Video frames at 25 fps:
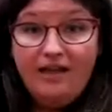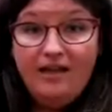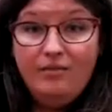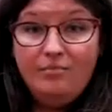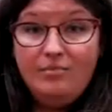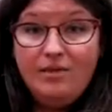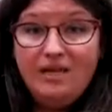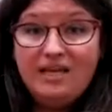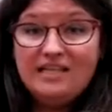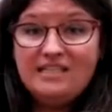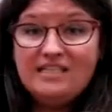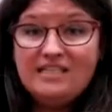
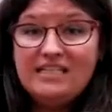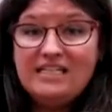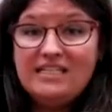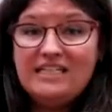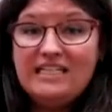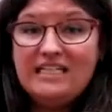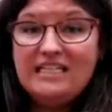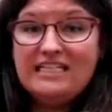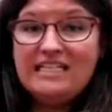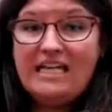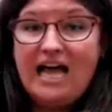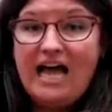Because this
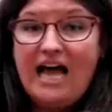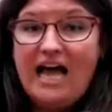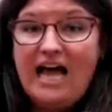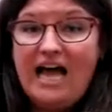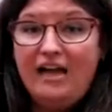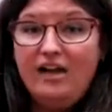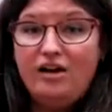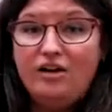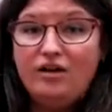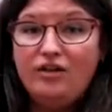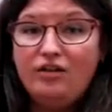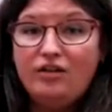
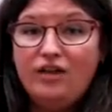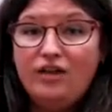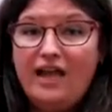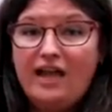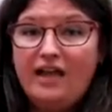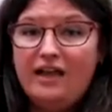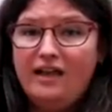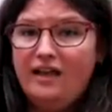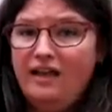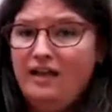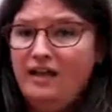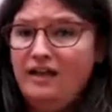entire
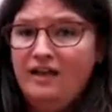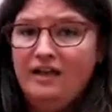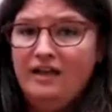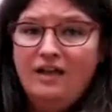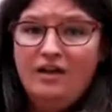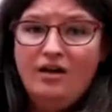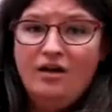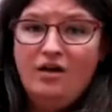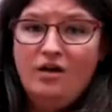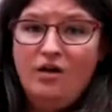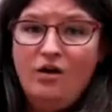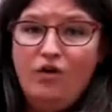like
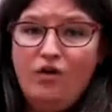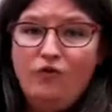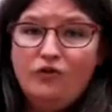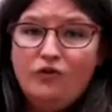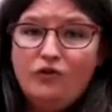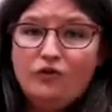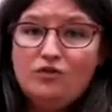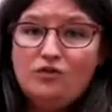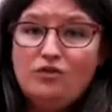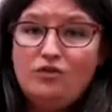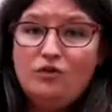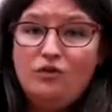
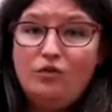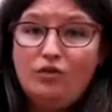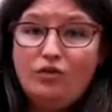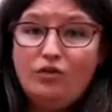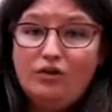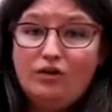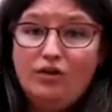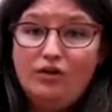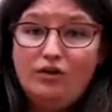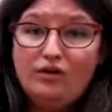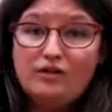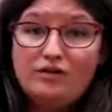over
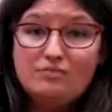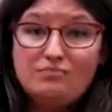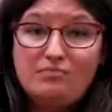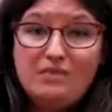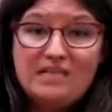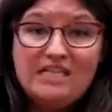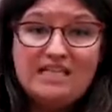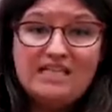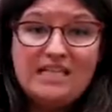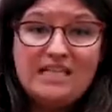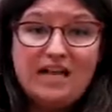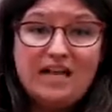2/3
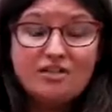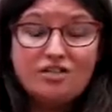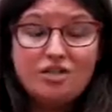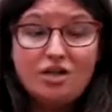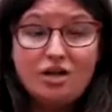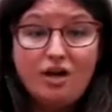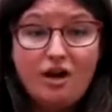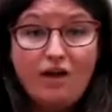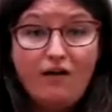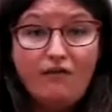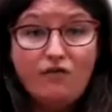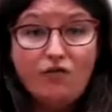
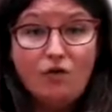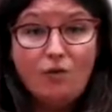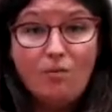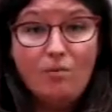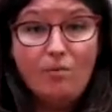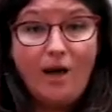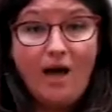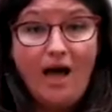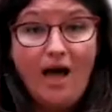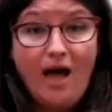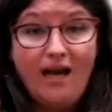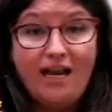midsection of your
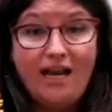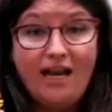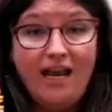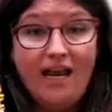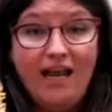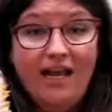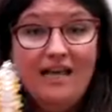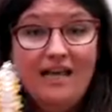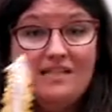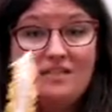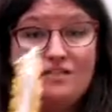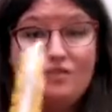
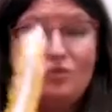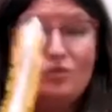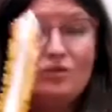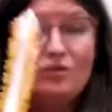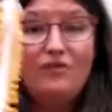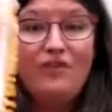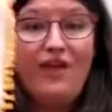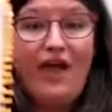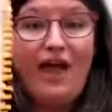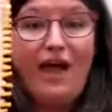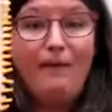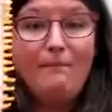body is sort
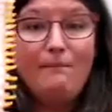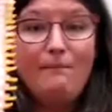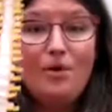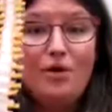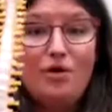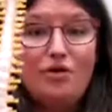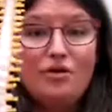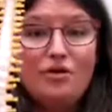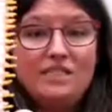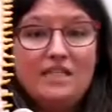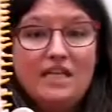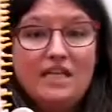of at
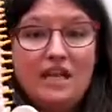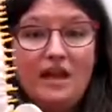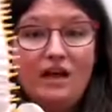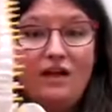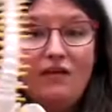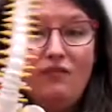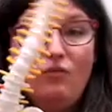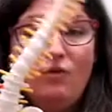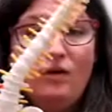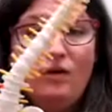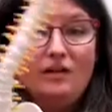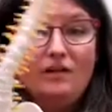mercy
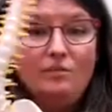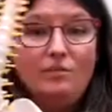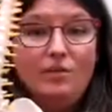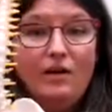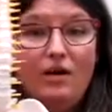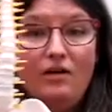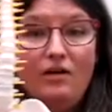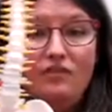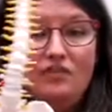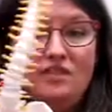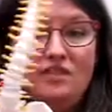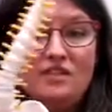of what the
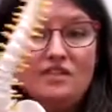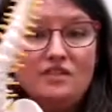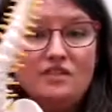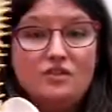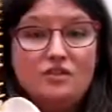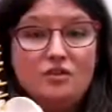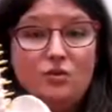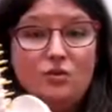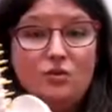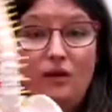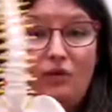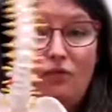pelvis is
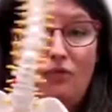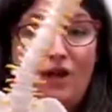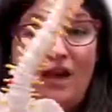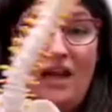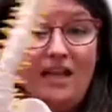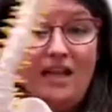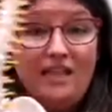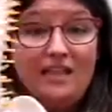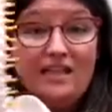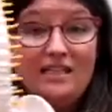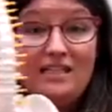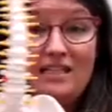doing
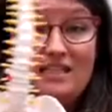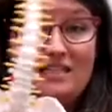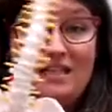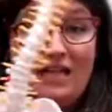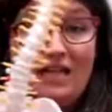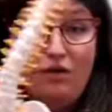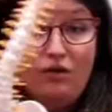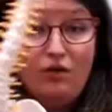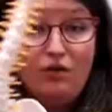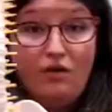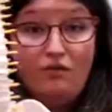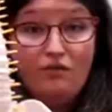right in the
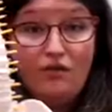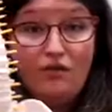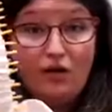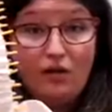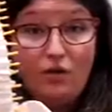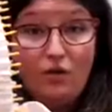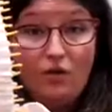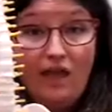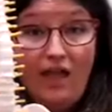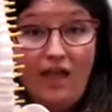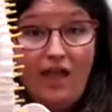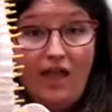center of it,
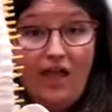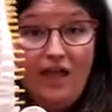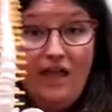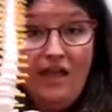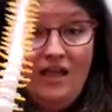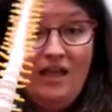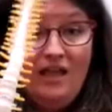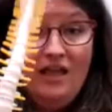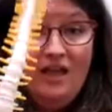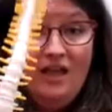okay?